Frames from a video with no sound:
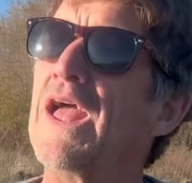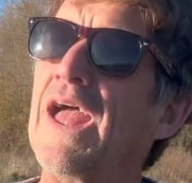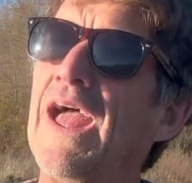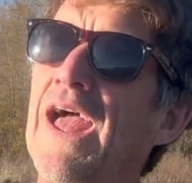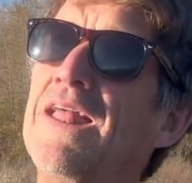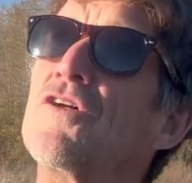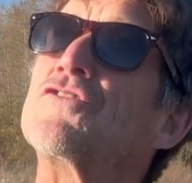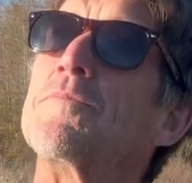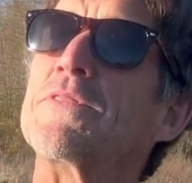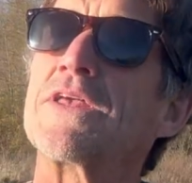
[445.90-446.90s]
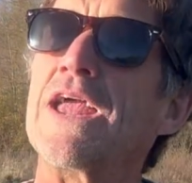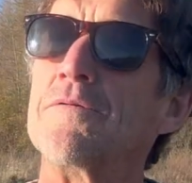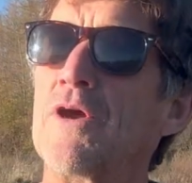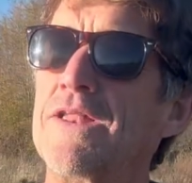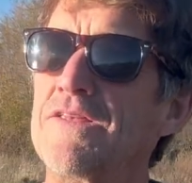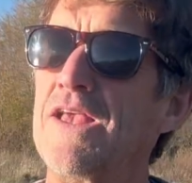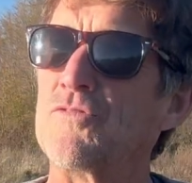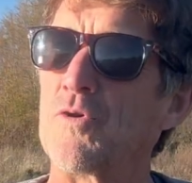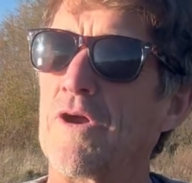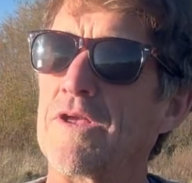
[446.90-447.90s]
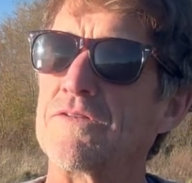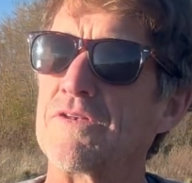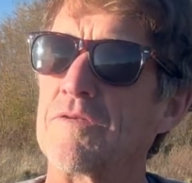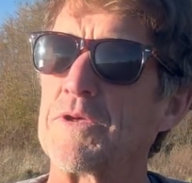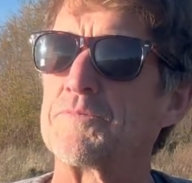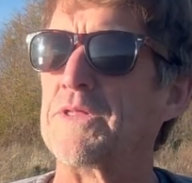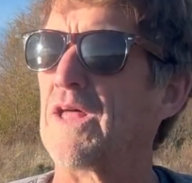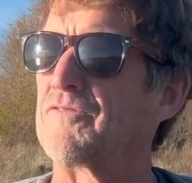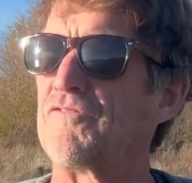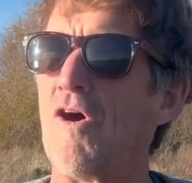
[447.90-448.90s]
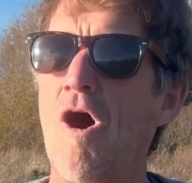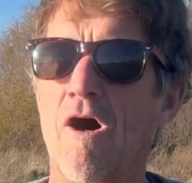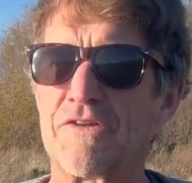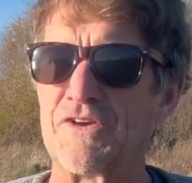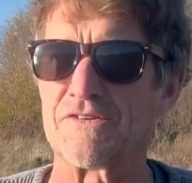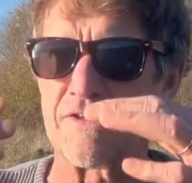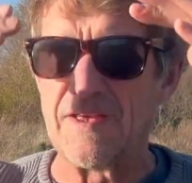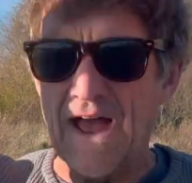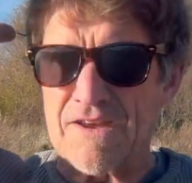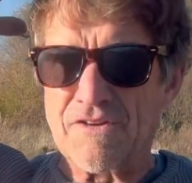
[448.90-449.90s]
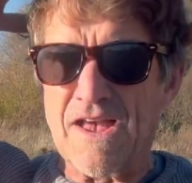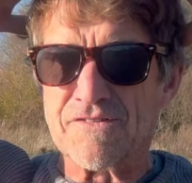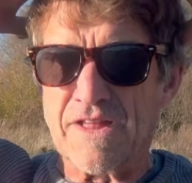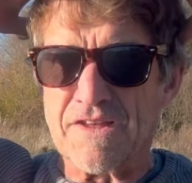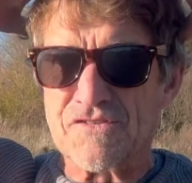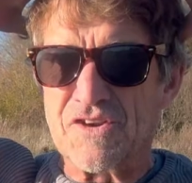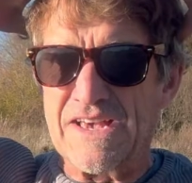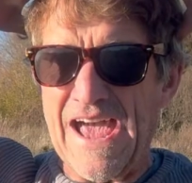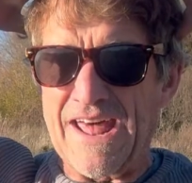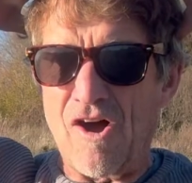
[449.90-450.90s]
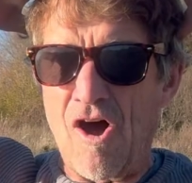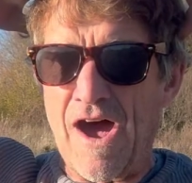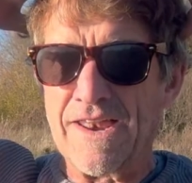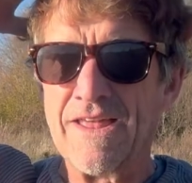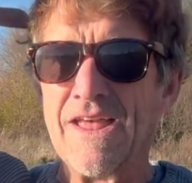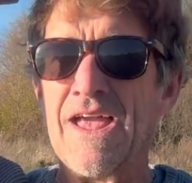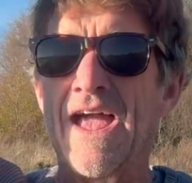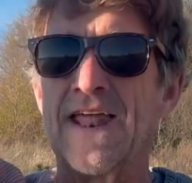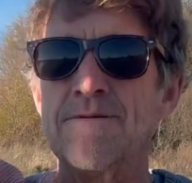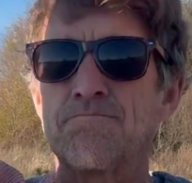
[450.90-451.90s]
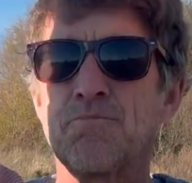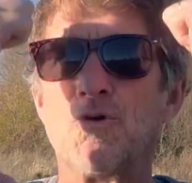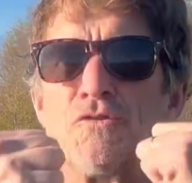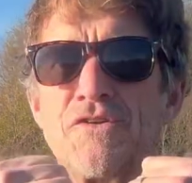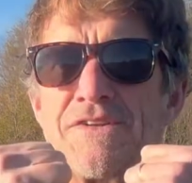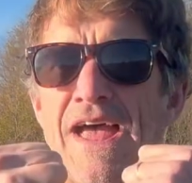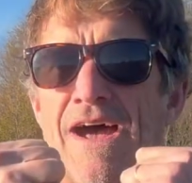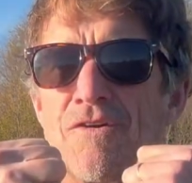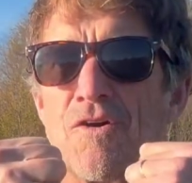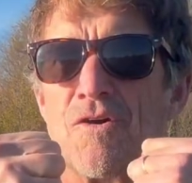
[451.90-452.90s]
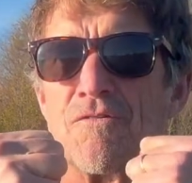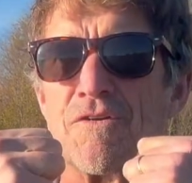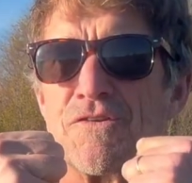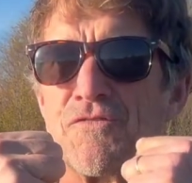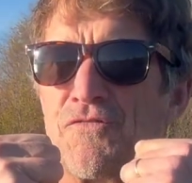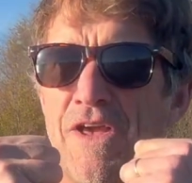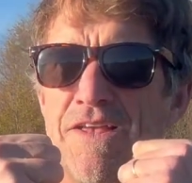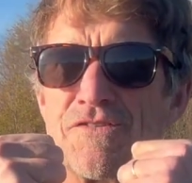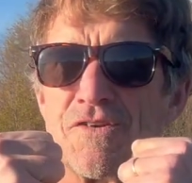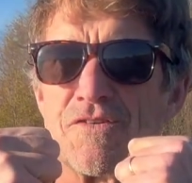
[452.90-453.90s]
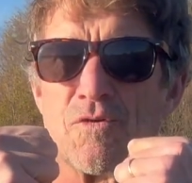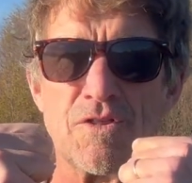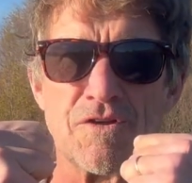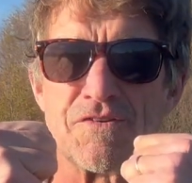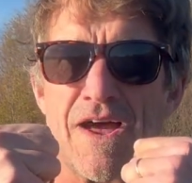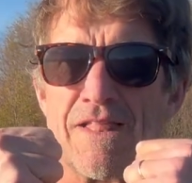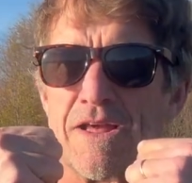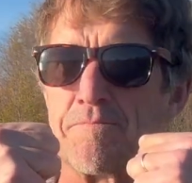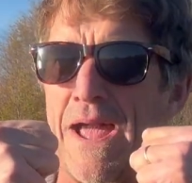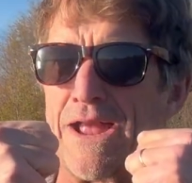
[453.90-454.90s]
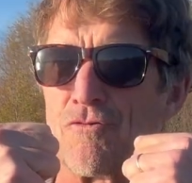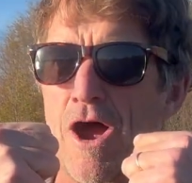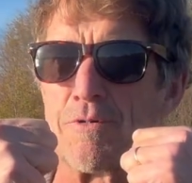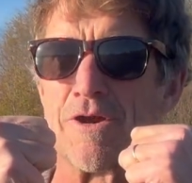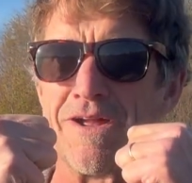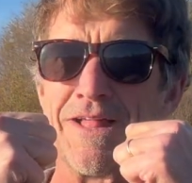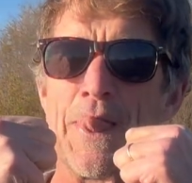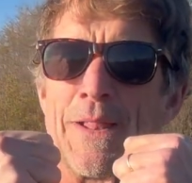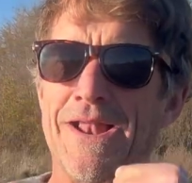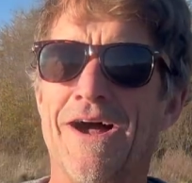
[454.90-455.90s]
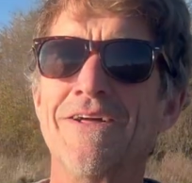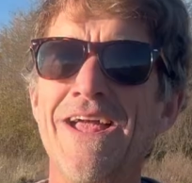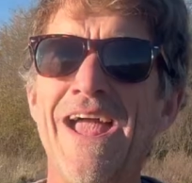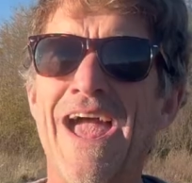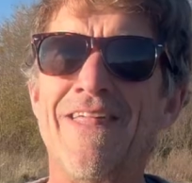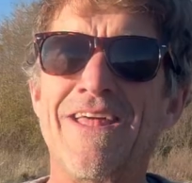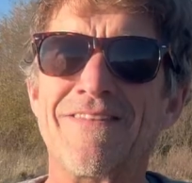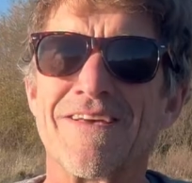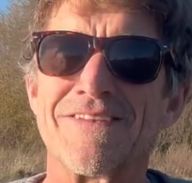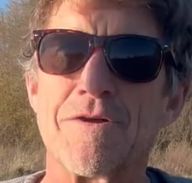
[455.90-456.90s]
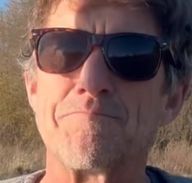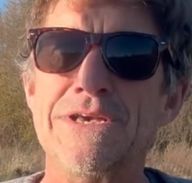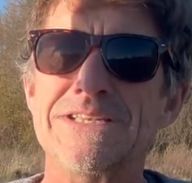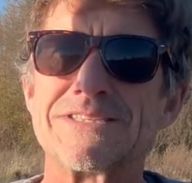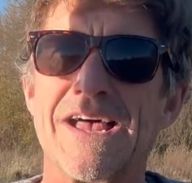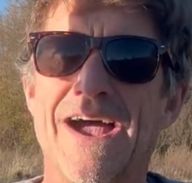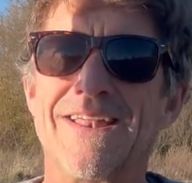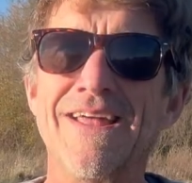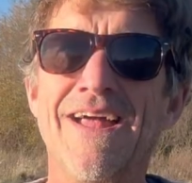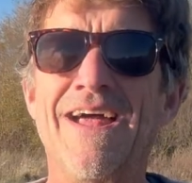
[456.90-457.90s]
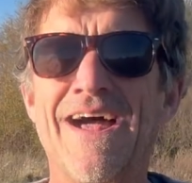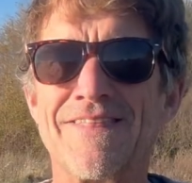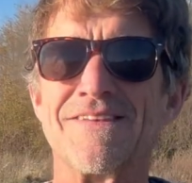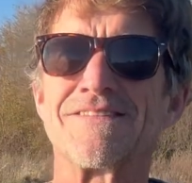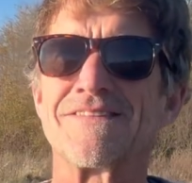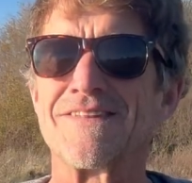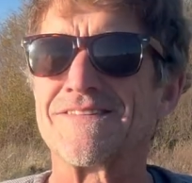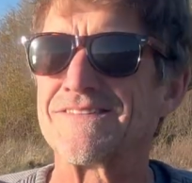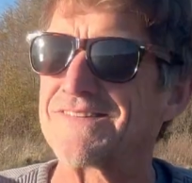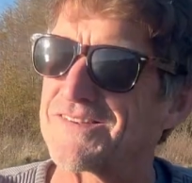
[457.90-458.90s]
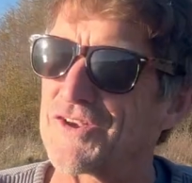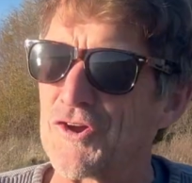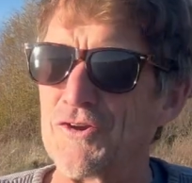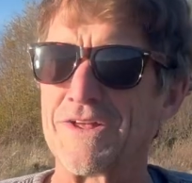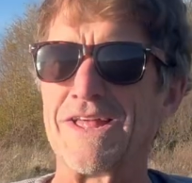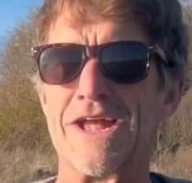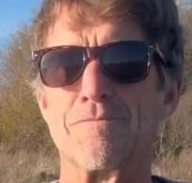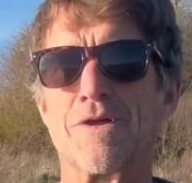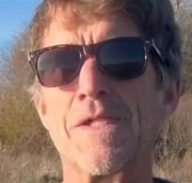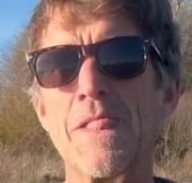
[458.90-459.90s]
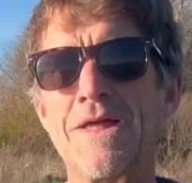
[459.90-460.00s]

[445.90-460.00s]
And he looks up at the camera, and he's wearing, it must be like fall, because he actually has like a ski hat on, and he pulls it down over his face, so he looks kind of like a bank robber, and then he does like a peace sign at this security camera.